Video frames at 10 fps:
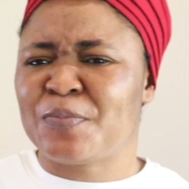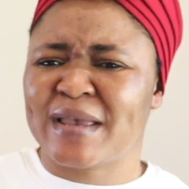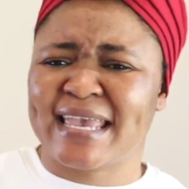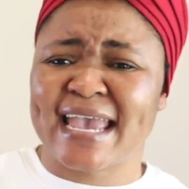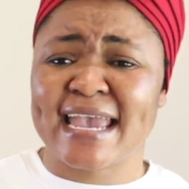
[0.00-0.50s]
up
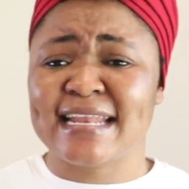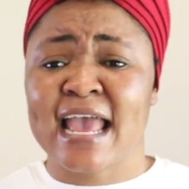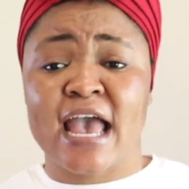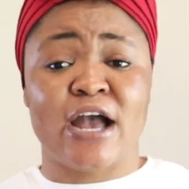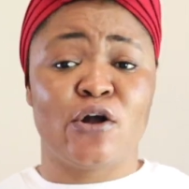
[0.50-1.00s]

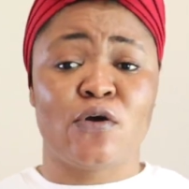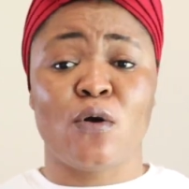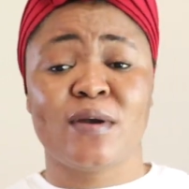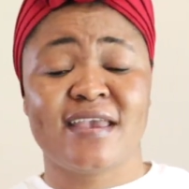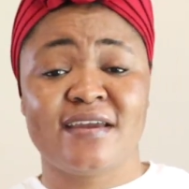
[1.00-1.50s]
again and
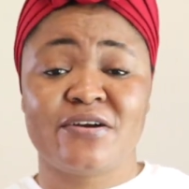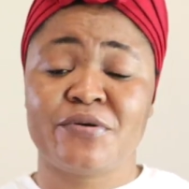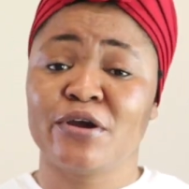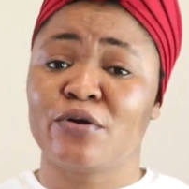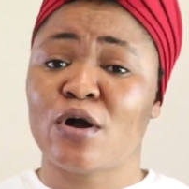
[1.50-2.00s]
go
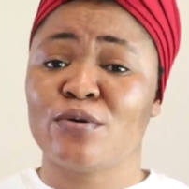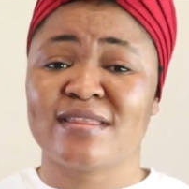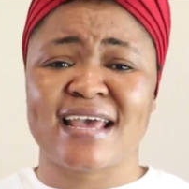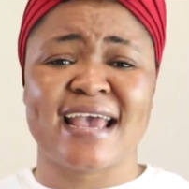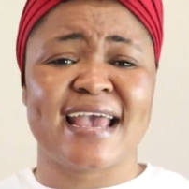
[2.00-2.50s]
here and
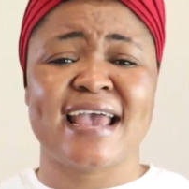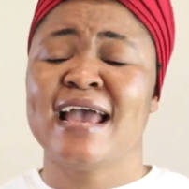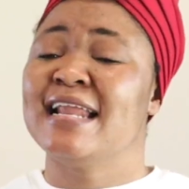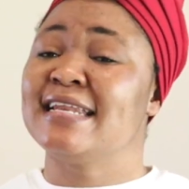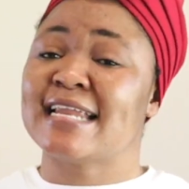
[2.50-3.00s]
go
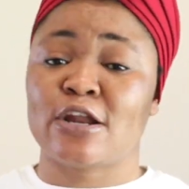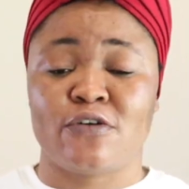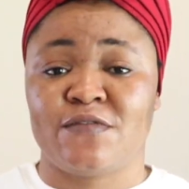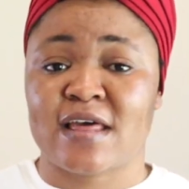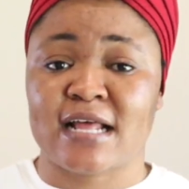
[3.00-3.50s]
there none
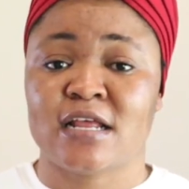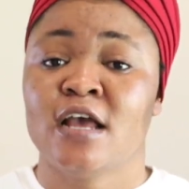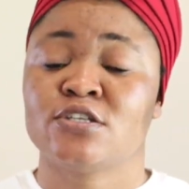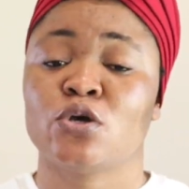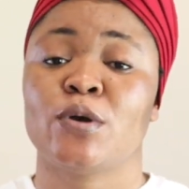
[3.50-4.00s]
of that
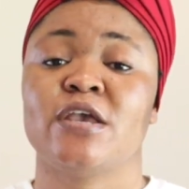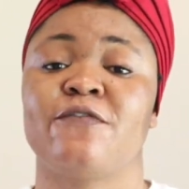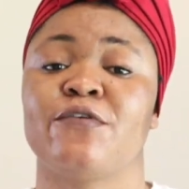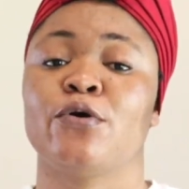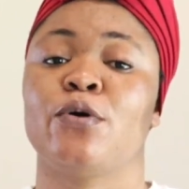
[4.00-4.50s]
so
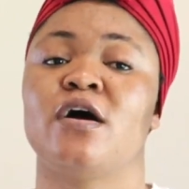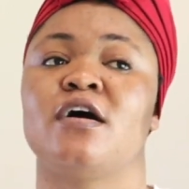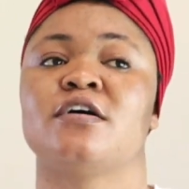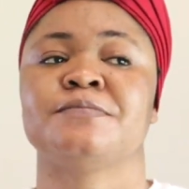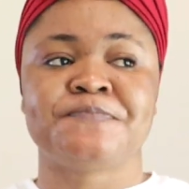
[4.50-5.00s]
if
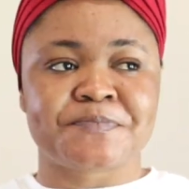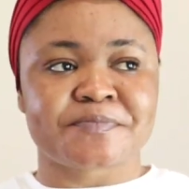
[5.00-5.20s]
you're